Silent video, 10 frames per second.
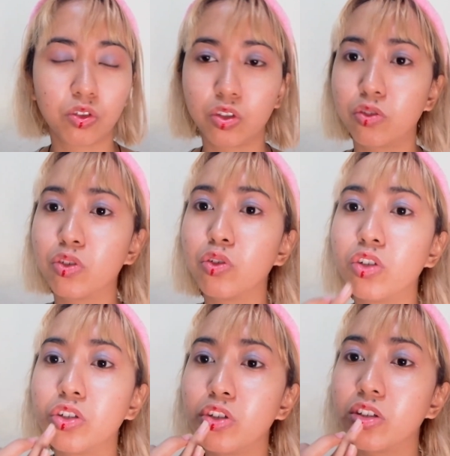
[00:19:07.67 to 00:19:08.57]
So
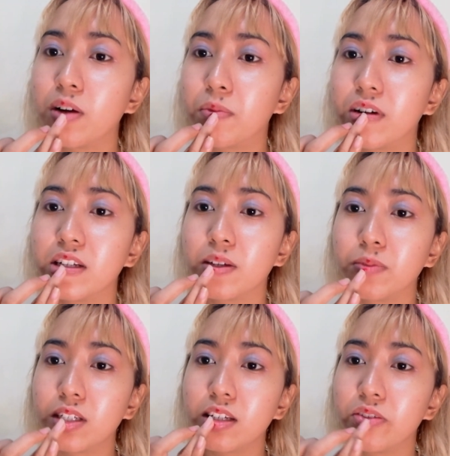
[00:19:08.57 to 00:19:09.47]
just to summarize, I'm
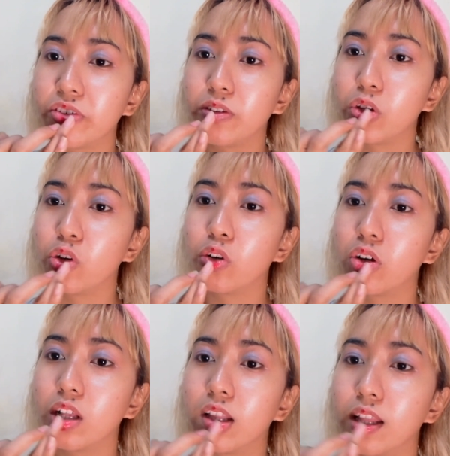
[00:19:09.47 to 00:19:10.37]
just giving you
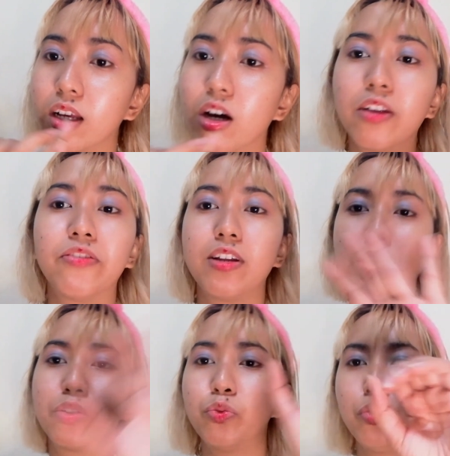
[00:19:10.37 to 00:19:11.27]
my
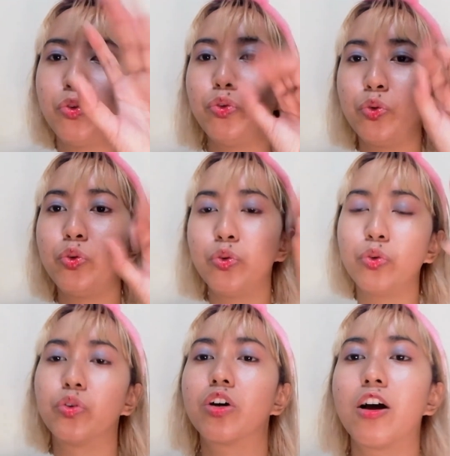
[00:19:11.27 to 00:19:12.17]
confidence.
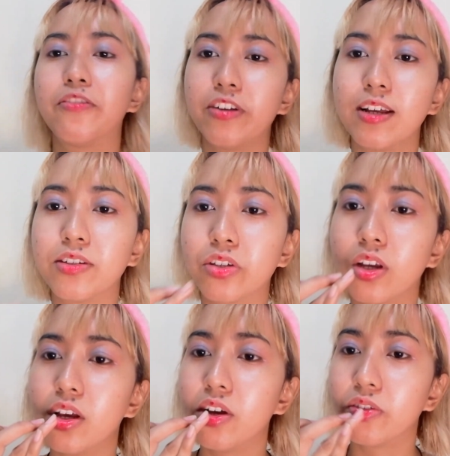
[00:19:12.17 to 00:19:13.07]
Confidence
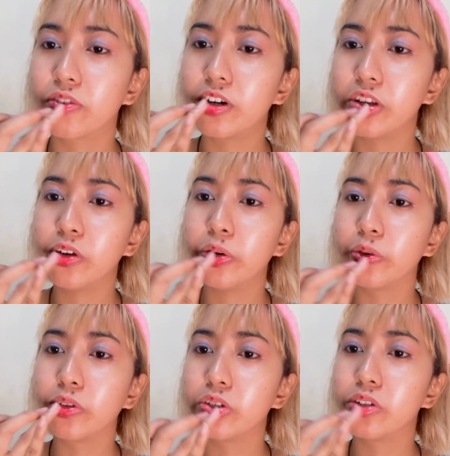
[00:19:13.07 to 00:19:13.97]
for
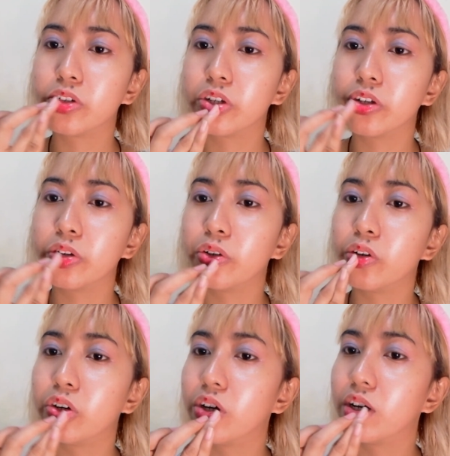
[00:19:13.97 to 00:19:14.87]
you to